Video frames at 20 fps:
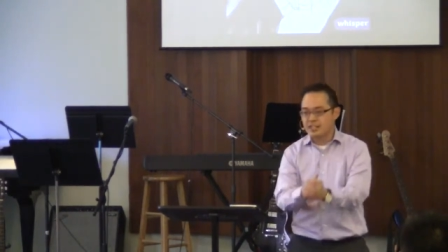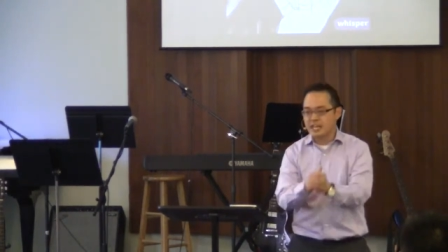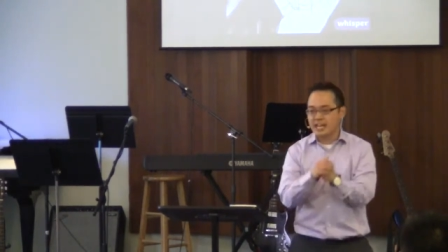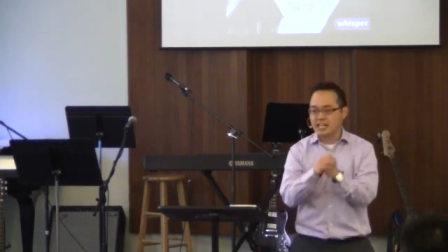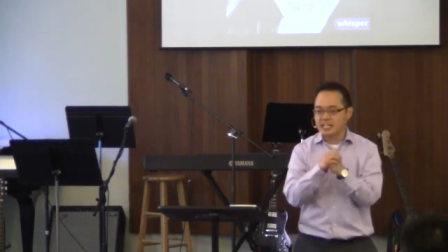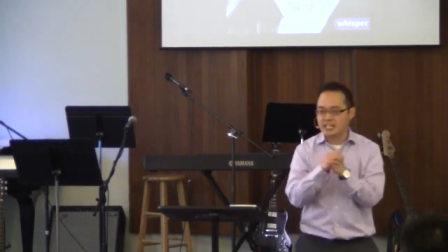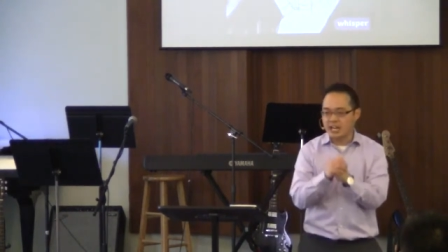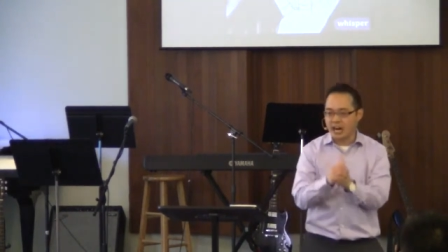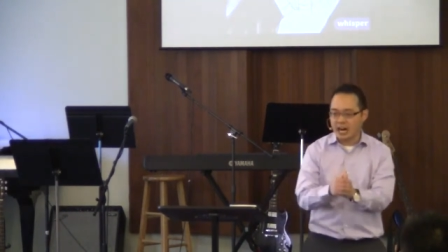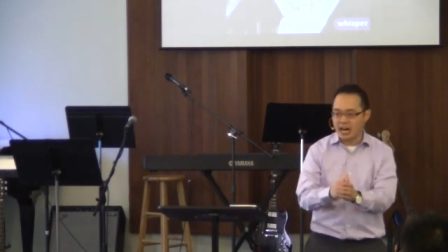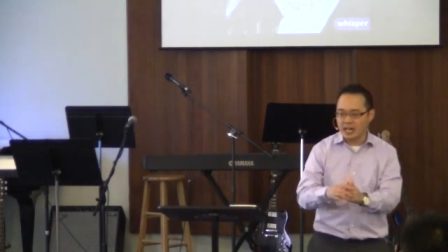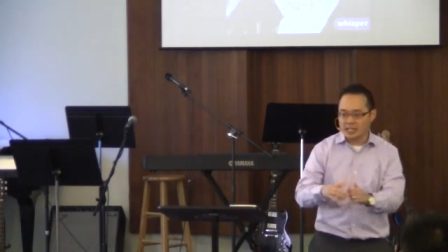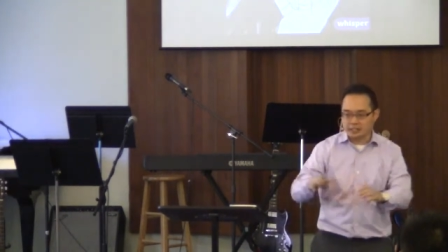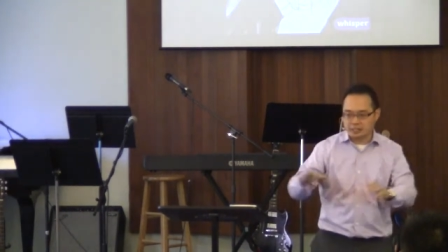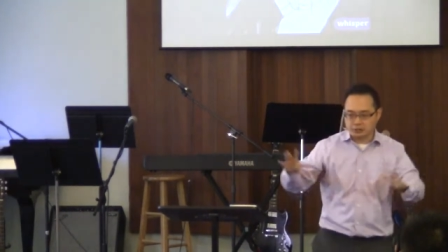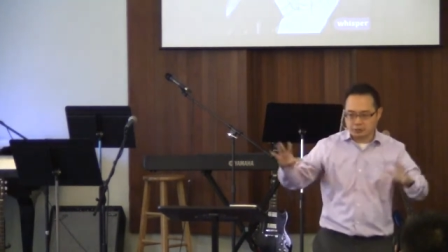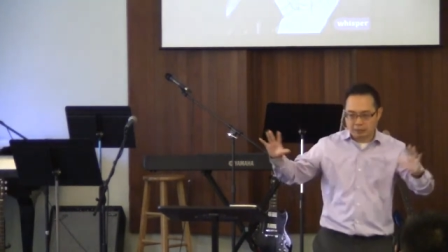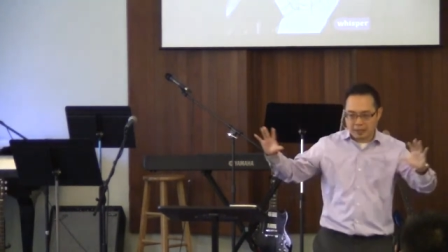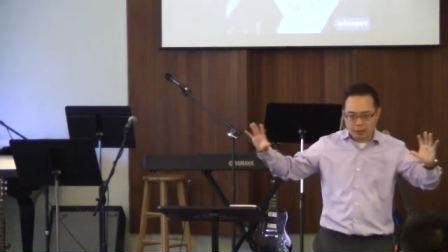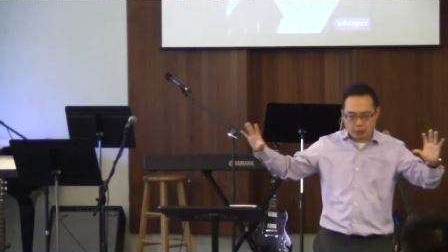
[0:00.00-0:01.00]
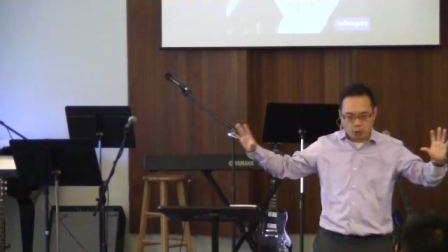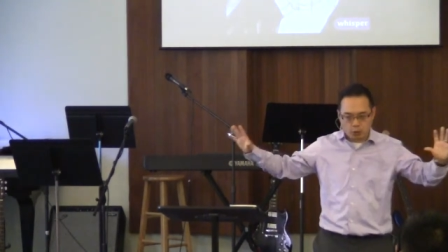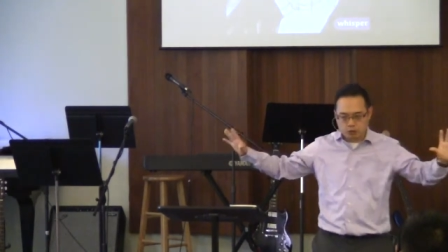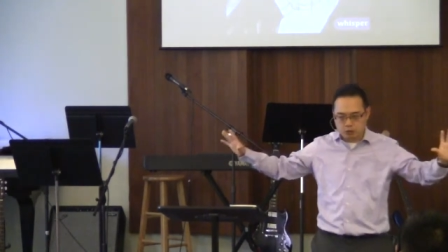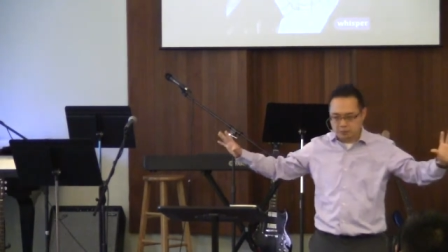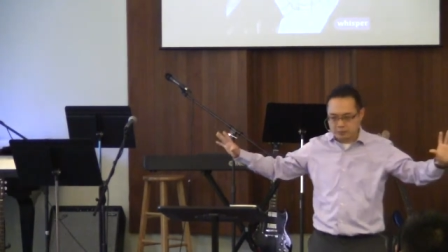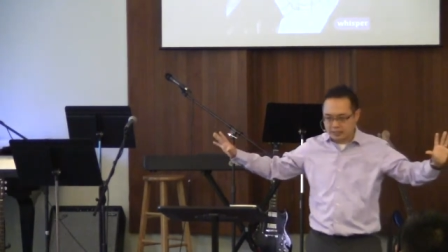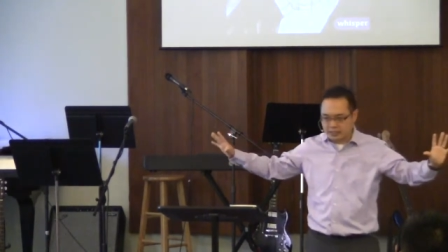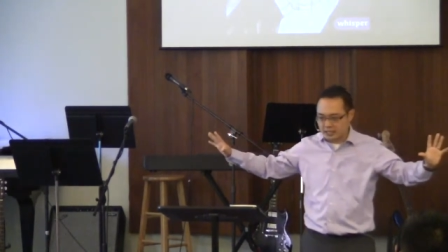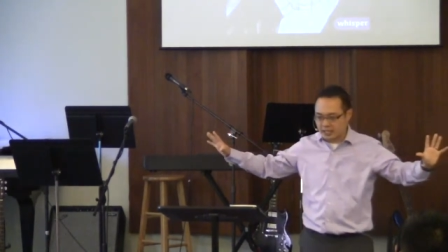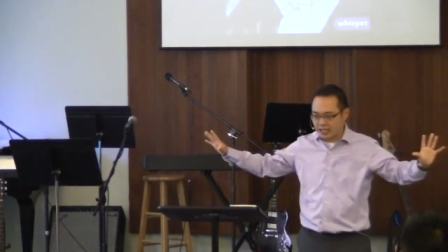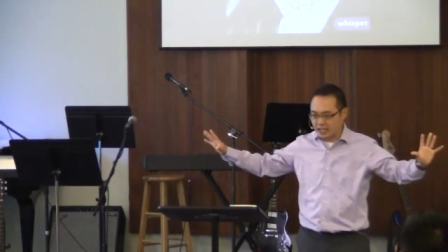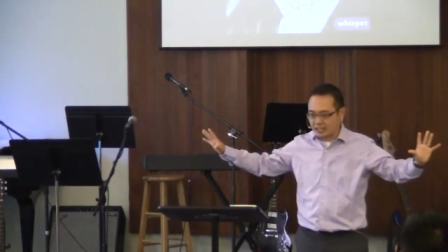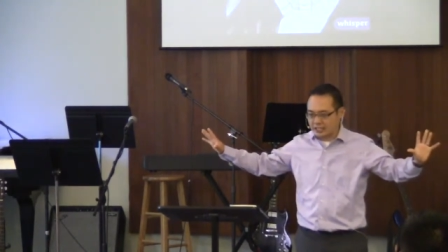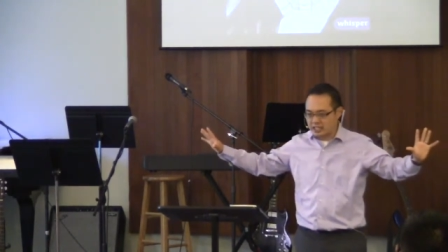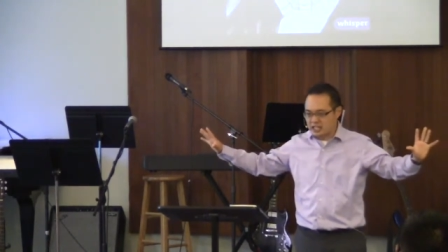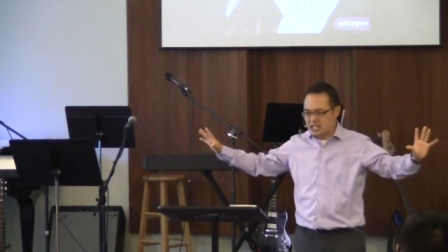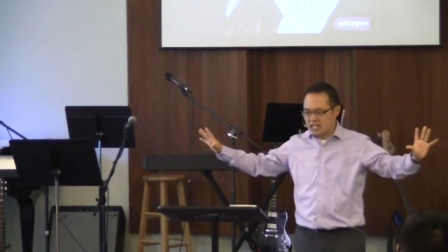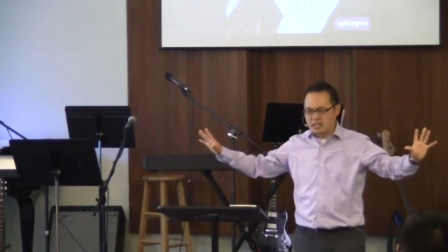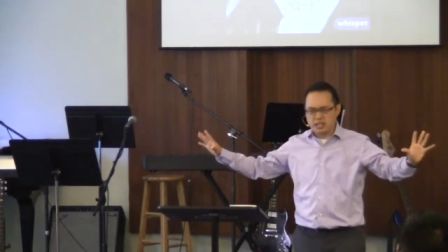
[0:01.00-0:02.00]
that God is my ultimate God.
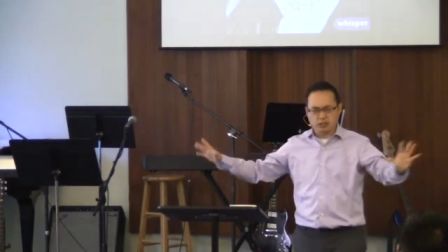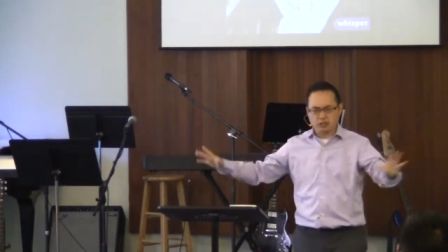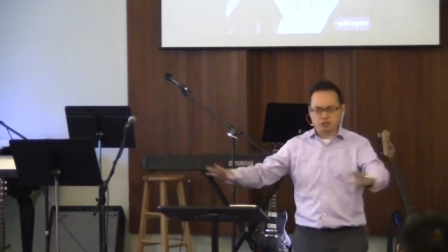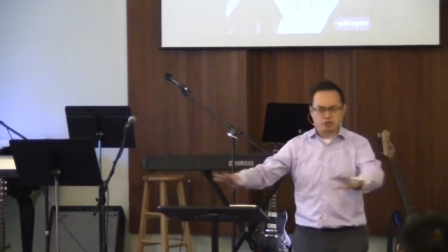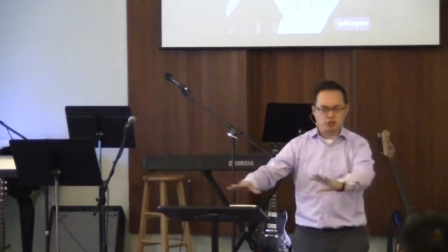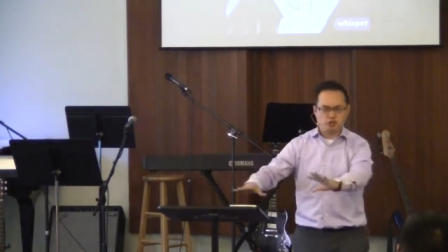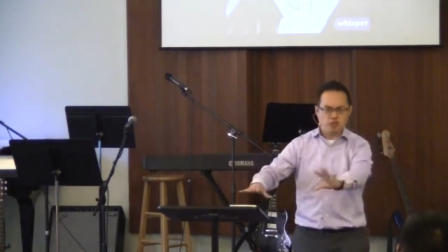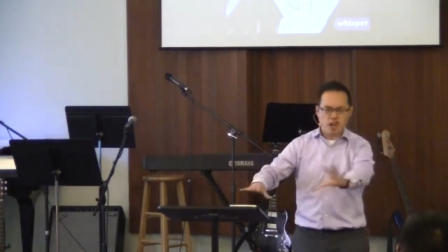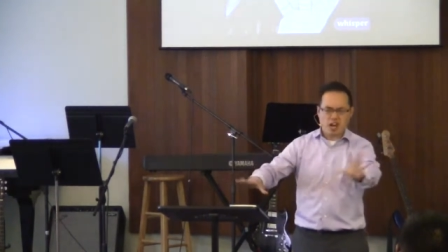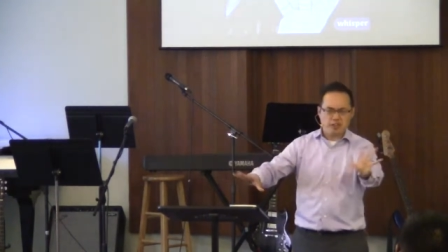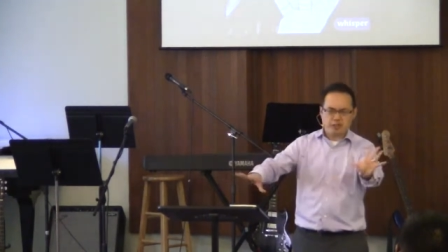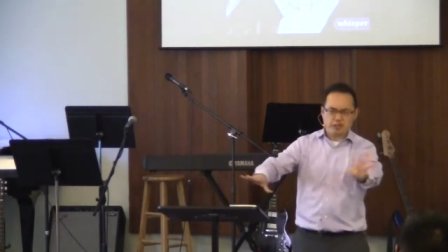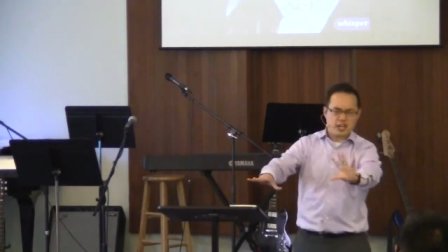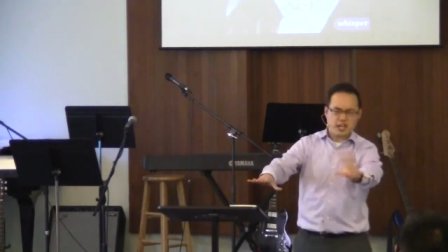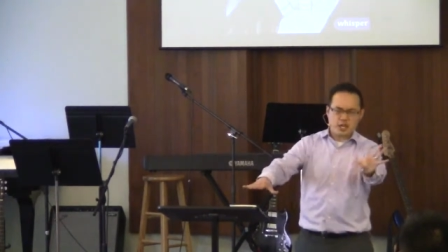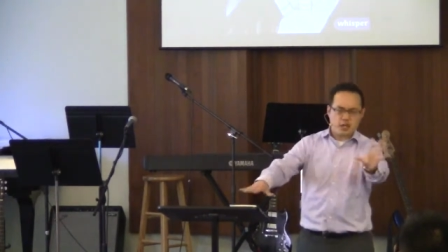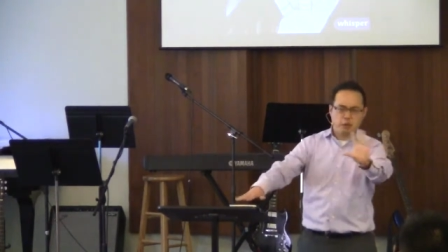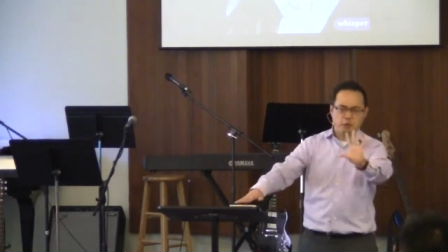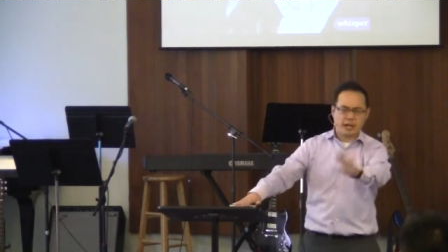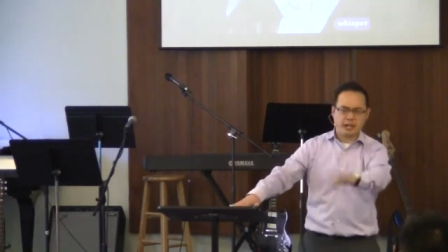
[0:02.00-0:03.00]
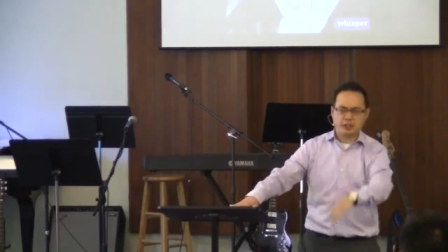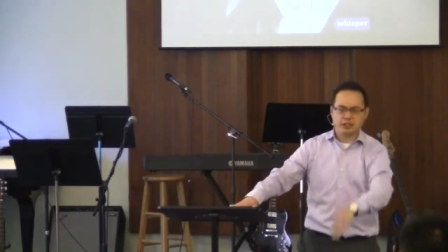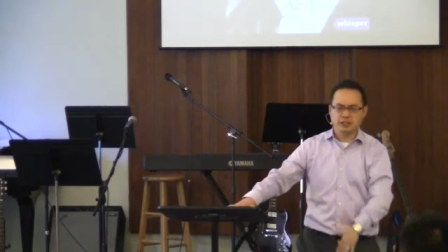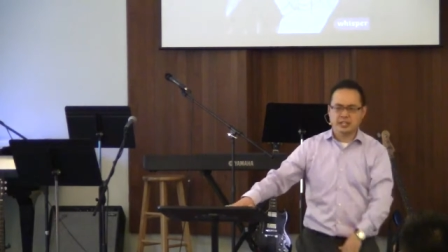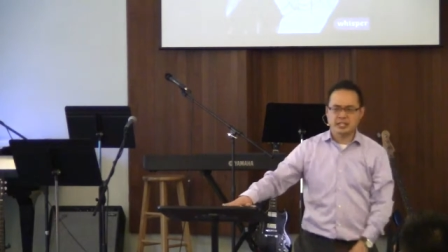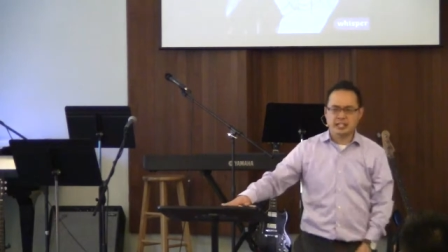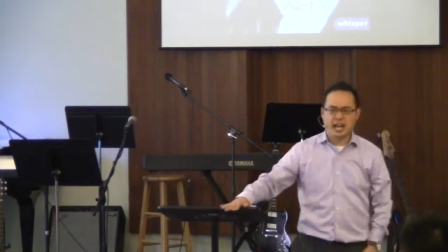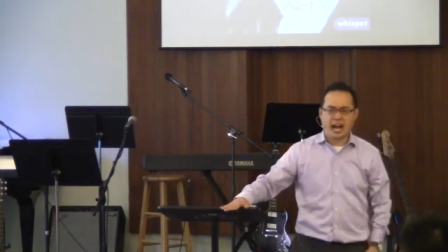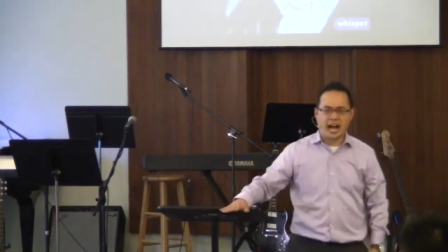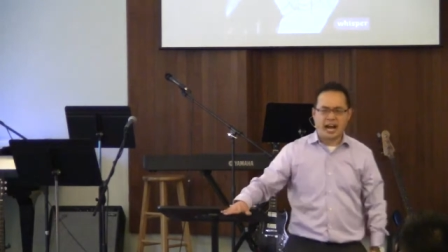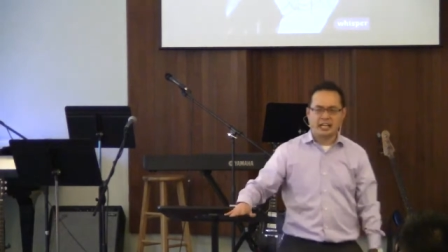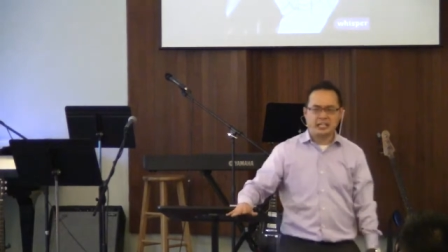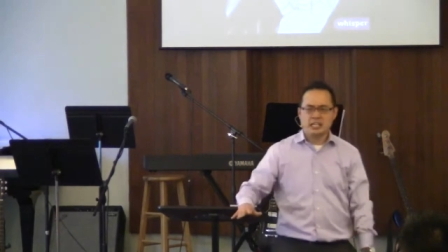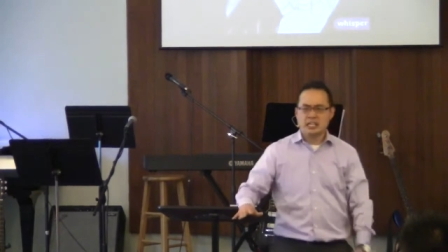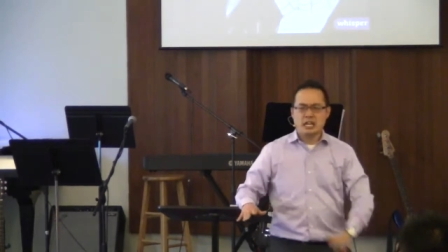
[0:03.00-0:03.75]
There's nothing greater than God.